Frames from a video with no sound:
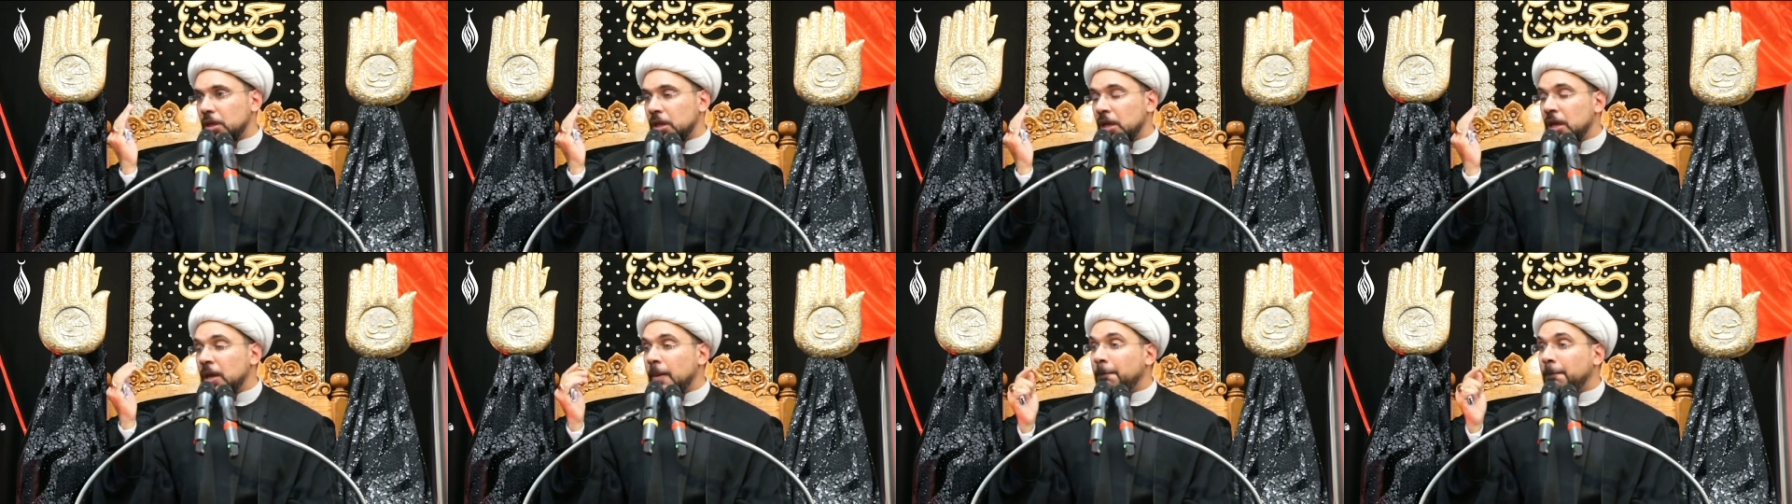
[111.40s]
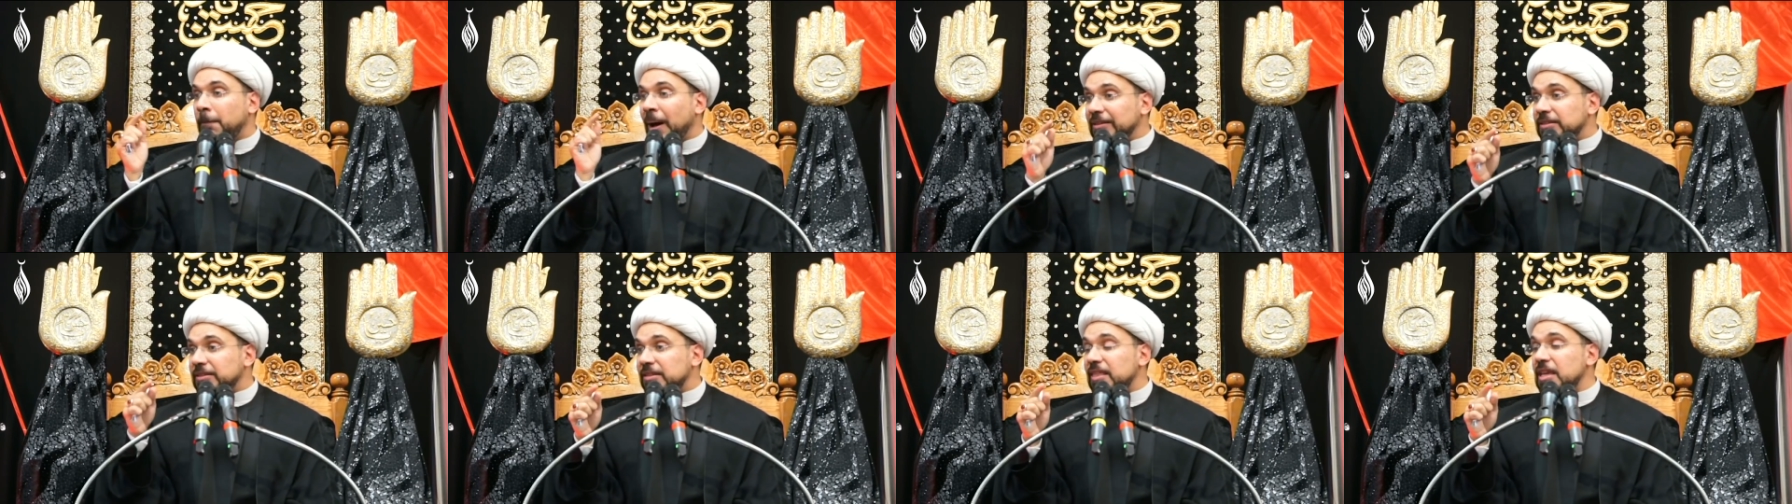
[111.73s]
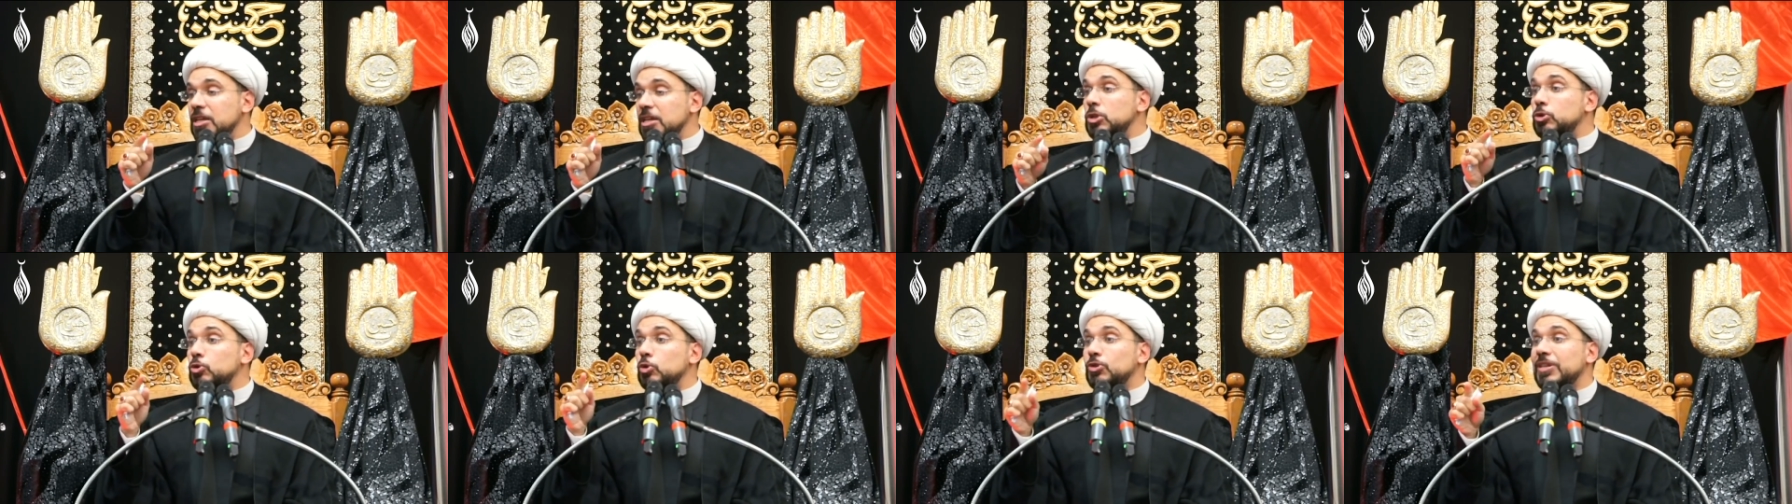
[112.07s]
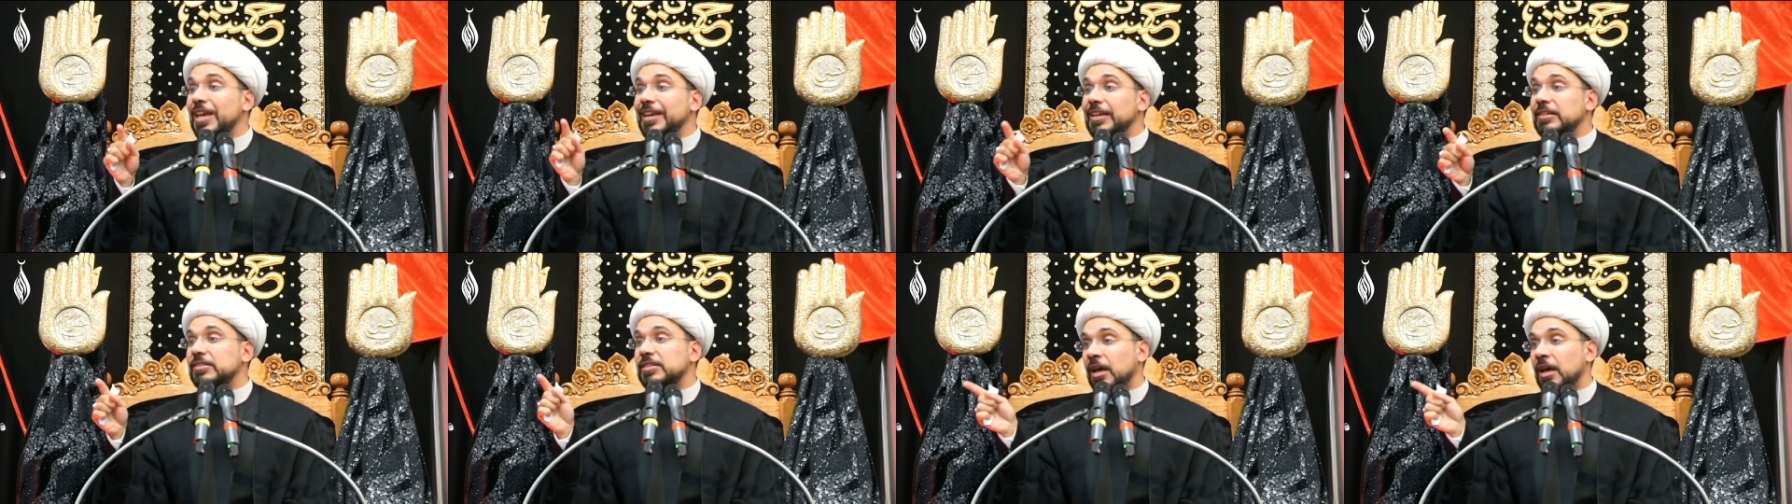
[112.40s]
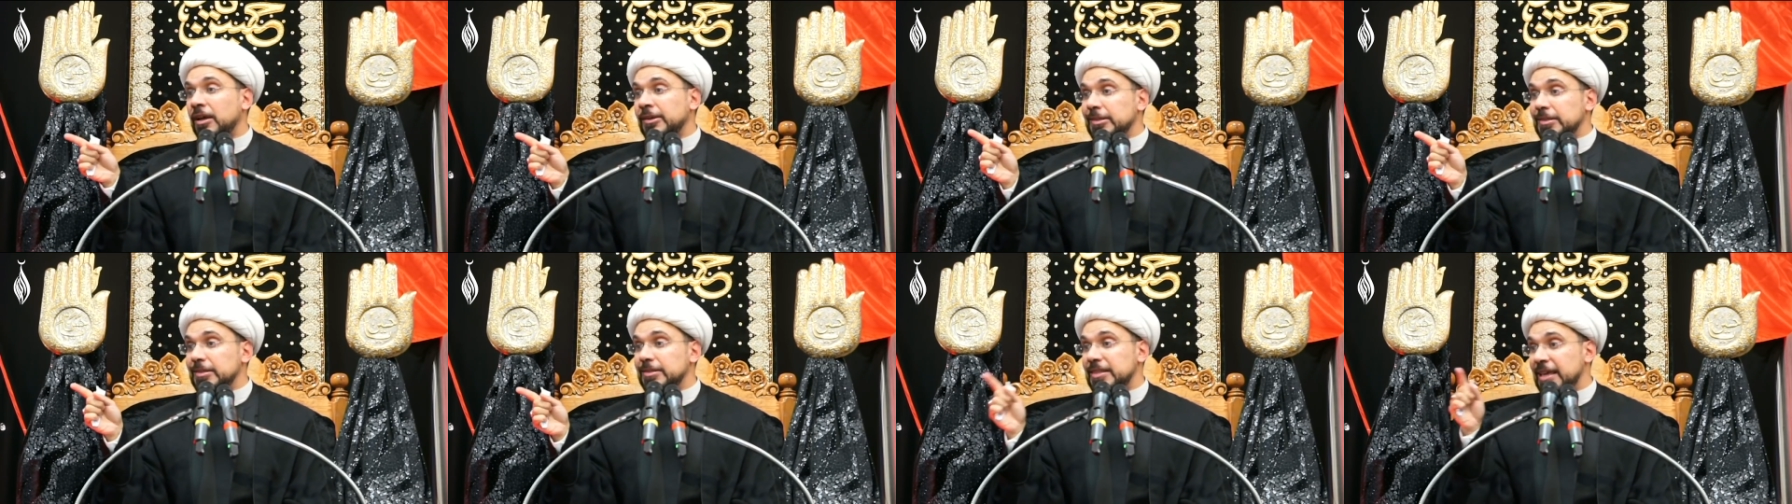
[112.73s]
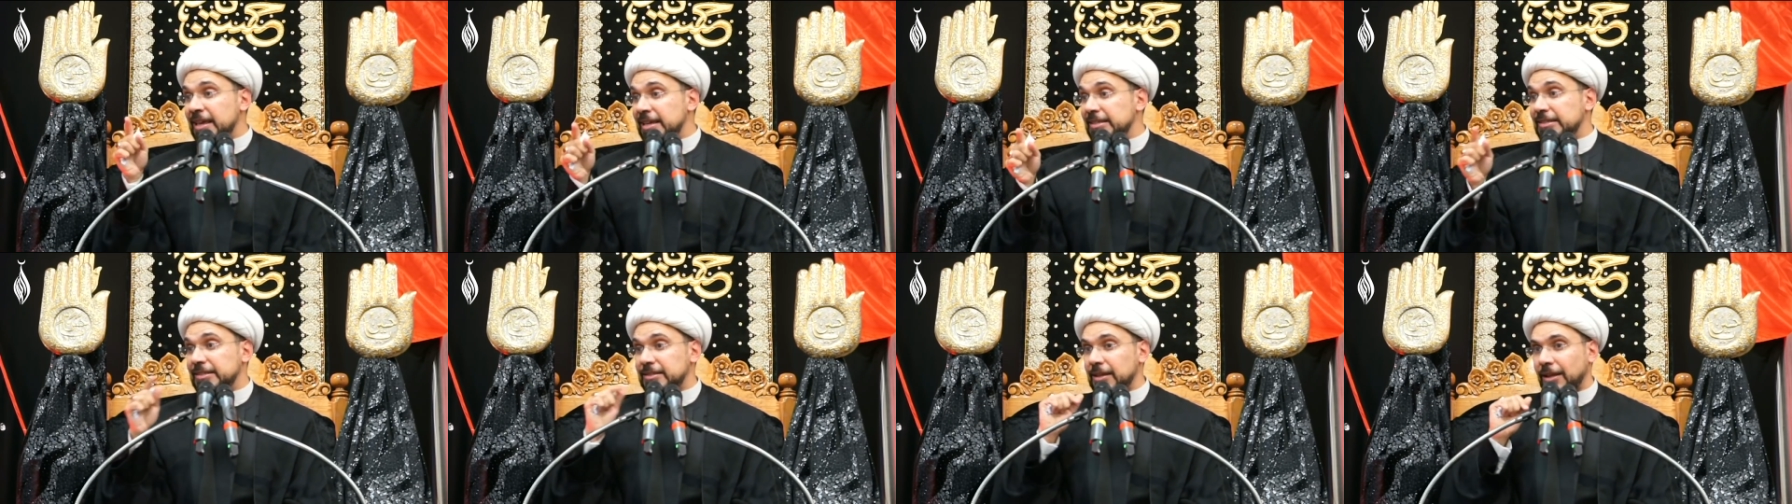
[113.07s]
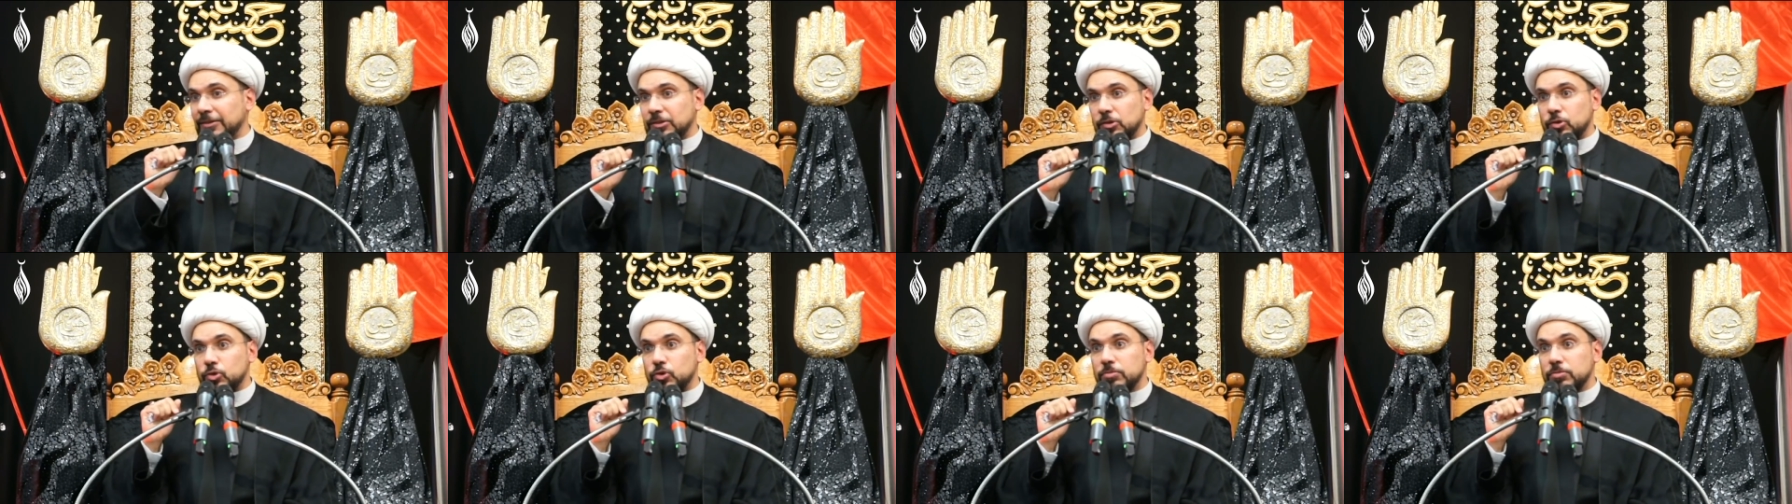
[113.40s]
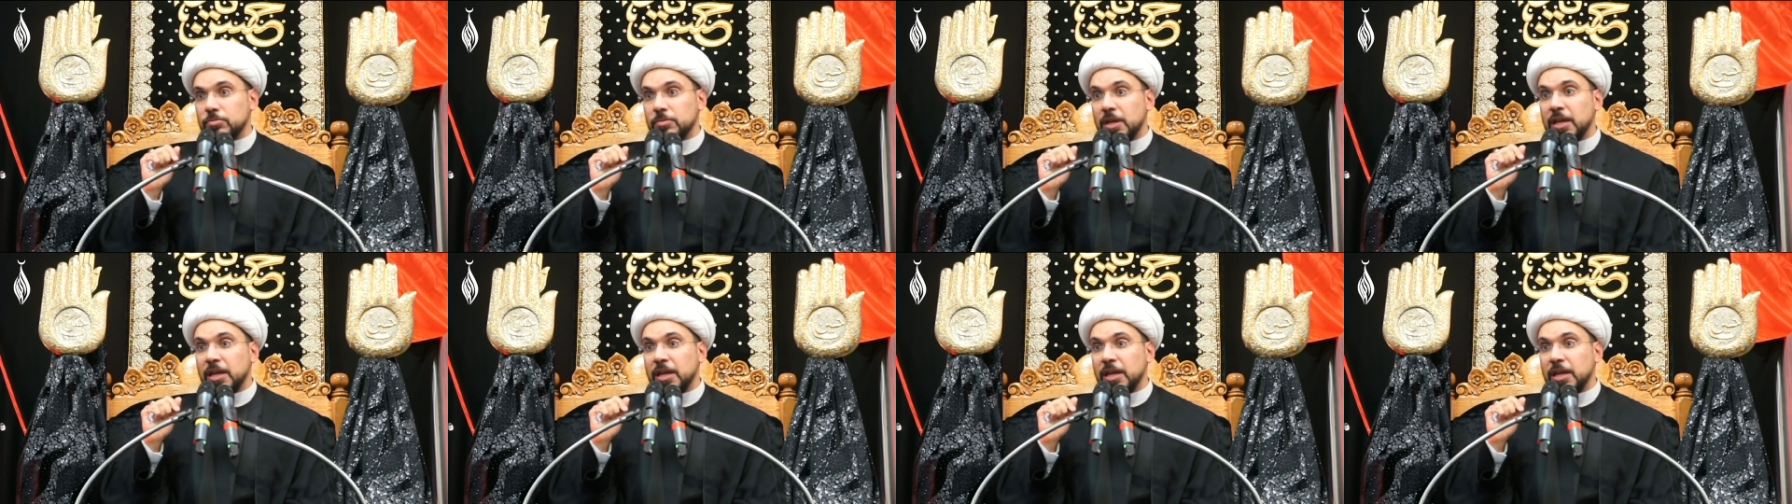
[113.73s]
But they used to take turns, his sons.